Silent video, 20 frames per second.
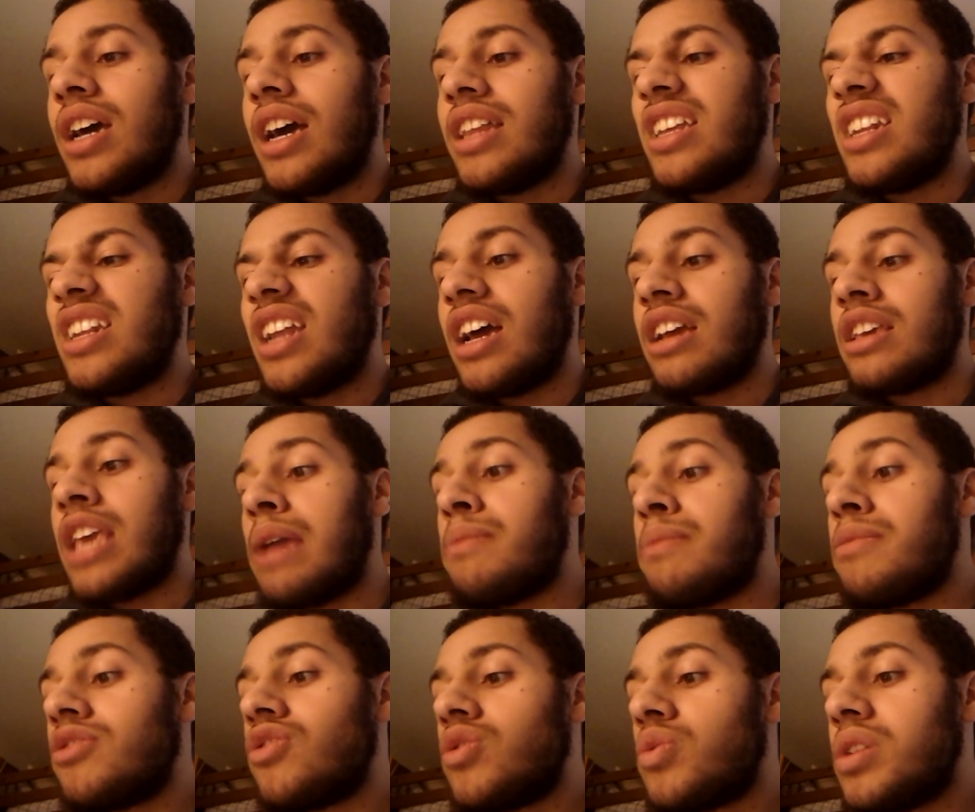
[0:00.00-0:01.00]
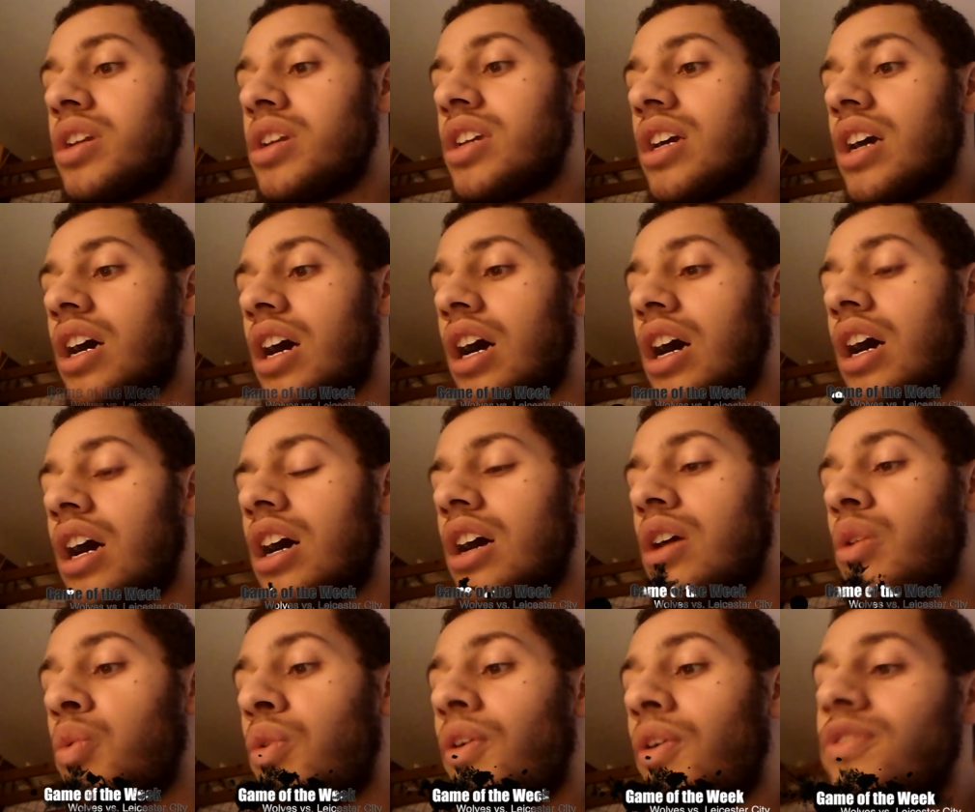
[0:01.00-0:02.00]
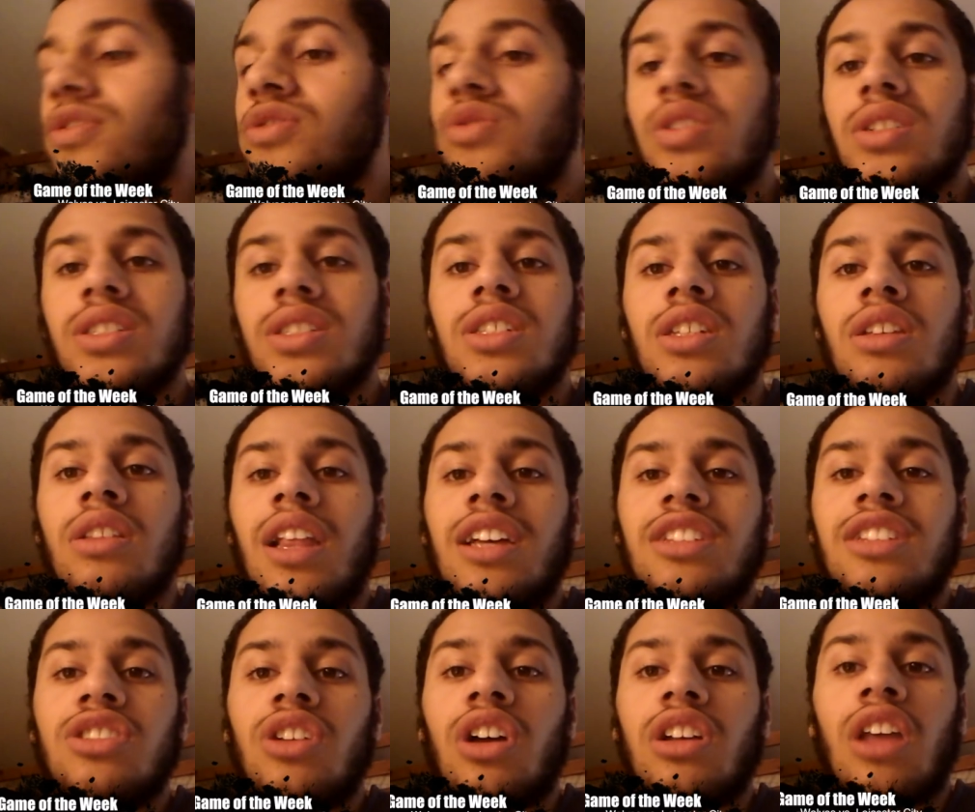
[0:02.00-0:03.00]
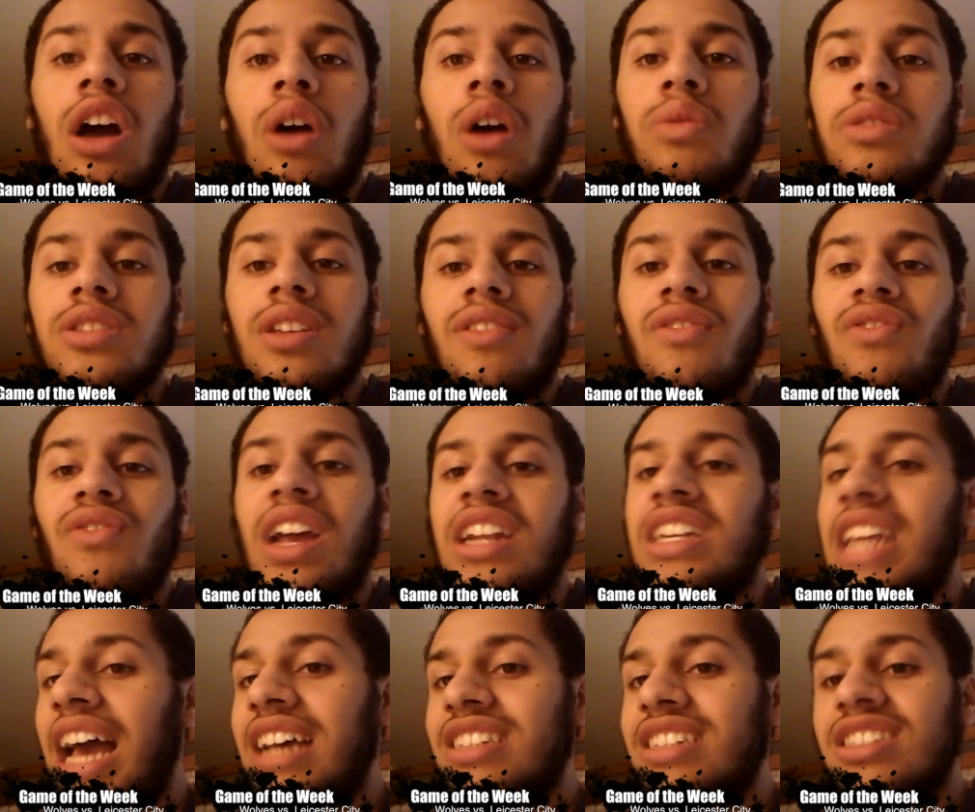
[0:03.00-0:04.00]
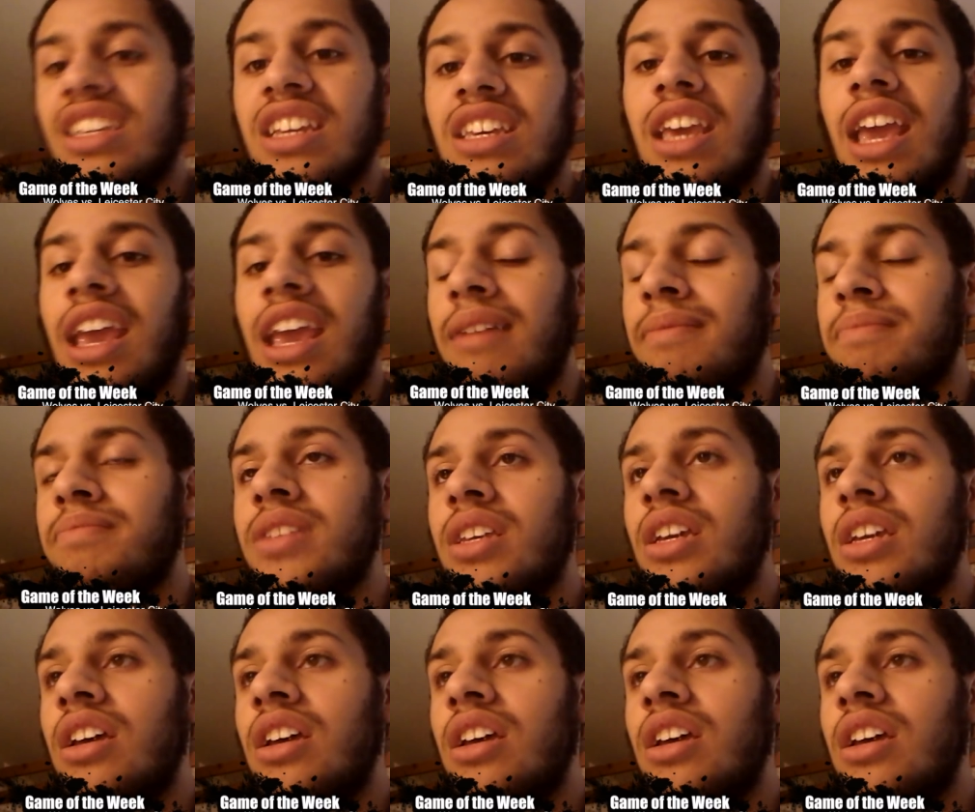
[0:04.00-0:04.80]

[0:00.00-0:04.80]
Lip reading: And then game of the week, Wolves versus Leicester, I thought was a fantastic game.